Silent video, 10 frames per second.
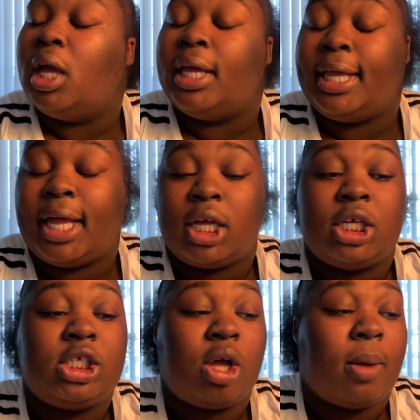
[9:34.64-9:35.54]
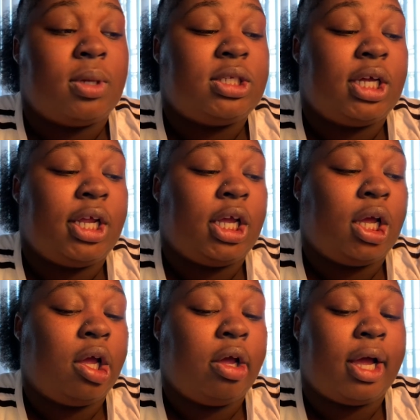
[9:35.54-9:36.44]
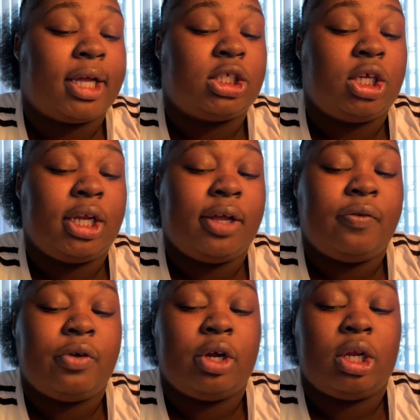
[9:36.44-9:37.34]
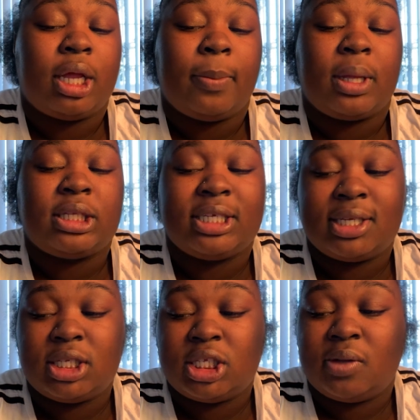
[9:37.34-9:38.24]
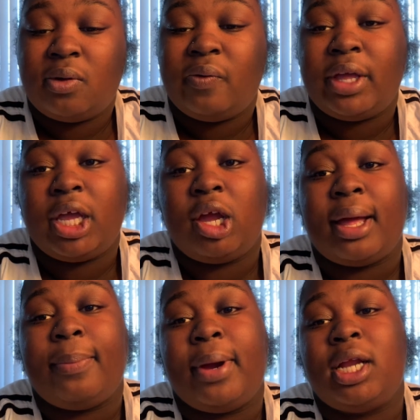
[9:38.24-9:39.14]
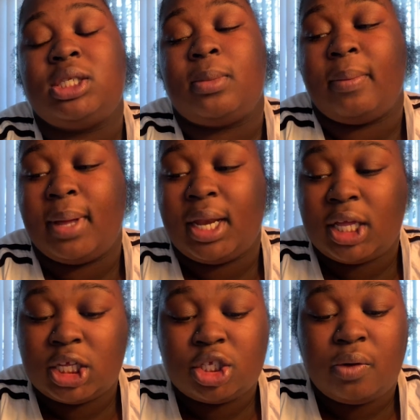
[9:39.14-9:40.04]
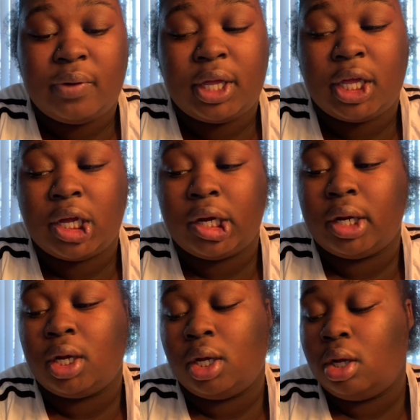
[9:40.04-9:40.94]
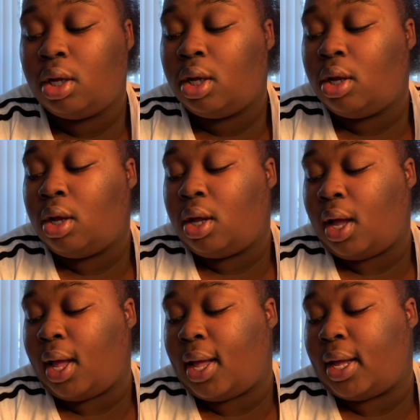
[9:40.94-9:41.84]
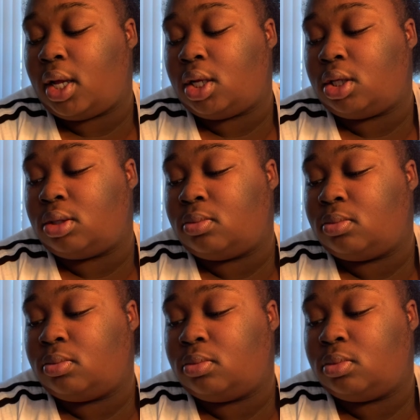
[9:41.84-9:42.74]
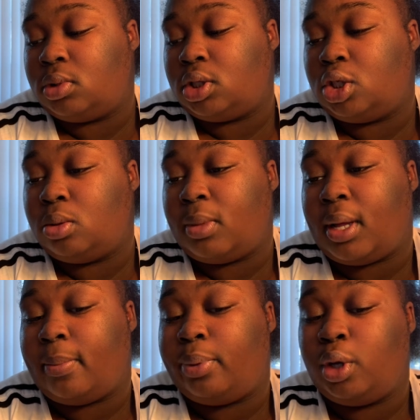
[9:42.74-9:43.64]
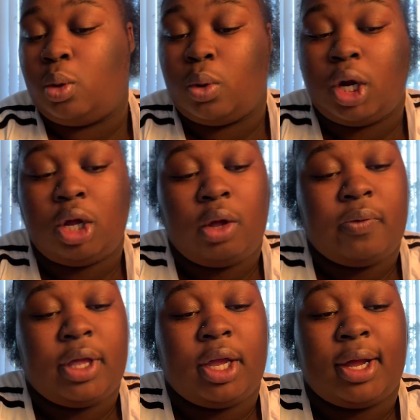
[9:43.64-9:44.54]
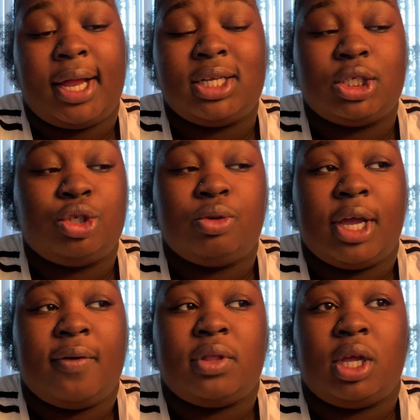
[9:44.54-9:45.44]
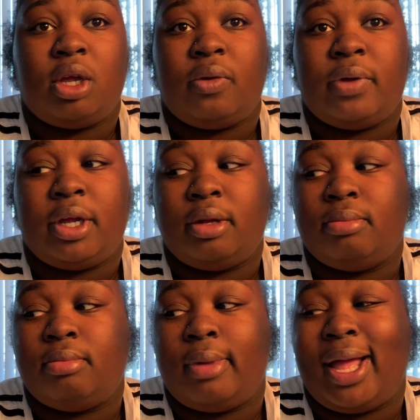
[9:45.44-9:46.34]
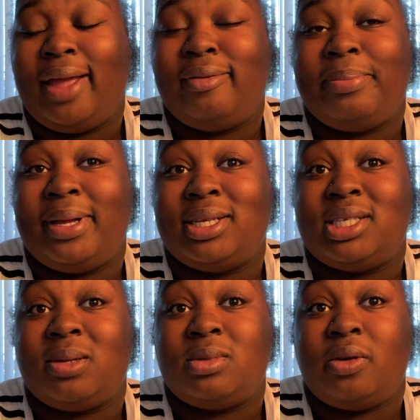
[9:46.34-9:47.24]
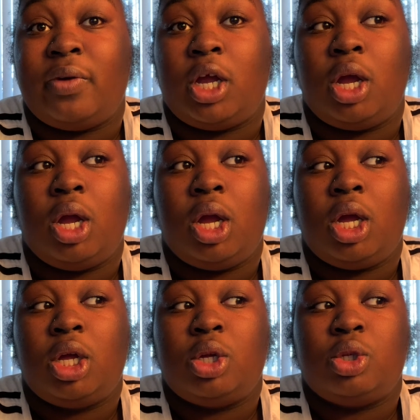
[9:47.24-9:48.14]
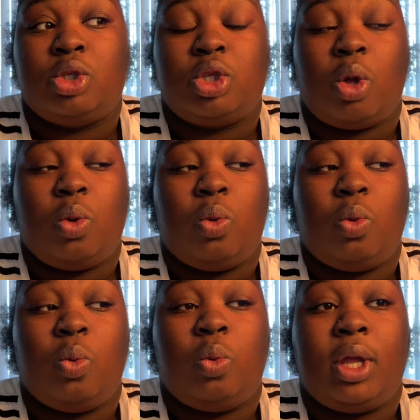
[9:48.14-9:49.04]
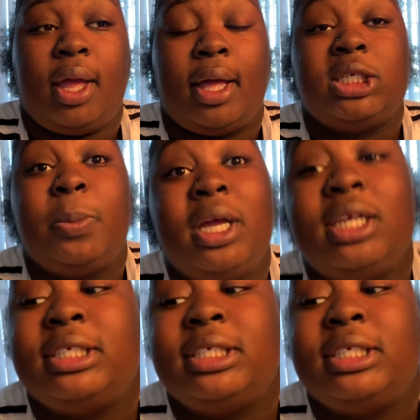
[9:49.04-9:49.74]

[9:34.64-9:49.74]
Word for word: yeah so i'm gonna study i study for like my tests and stuff over here i practice with my mannequins over here i um do my book work over here i just do everything over here i even play sims over here so yeah speaking of